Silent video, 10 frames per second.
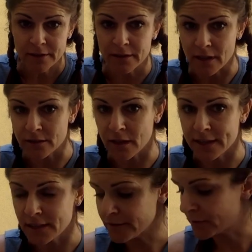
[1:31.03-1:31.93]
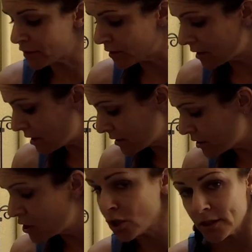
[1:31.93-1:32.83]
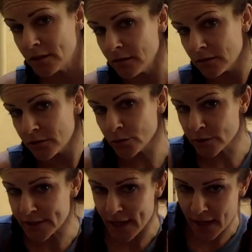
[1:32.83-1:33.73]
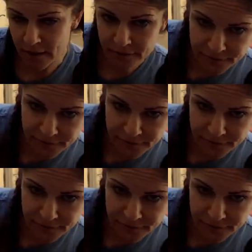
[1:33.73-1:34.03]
another idea for a good tool to have